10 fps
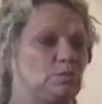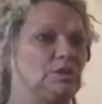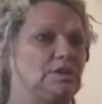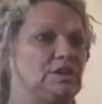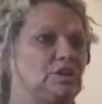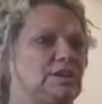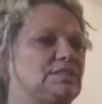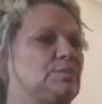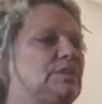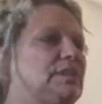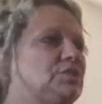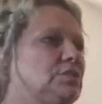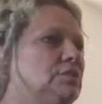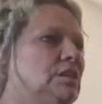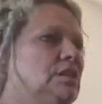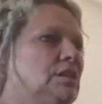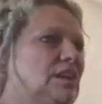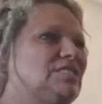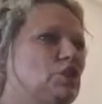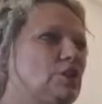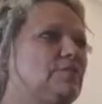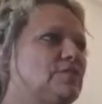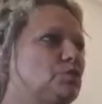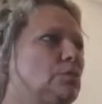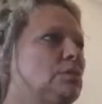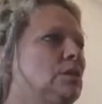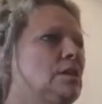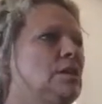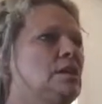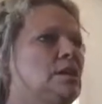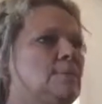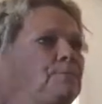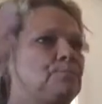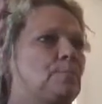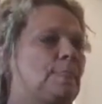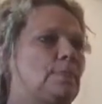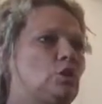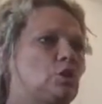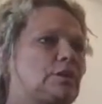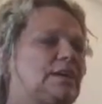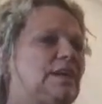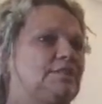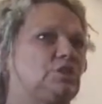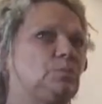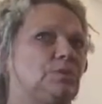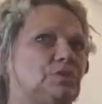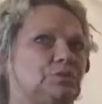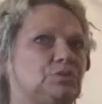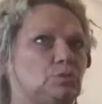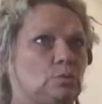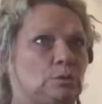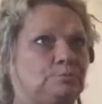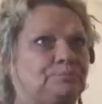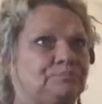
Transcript: It's a really good explanation. It's a good visual. Your connection with your soul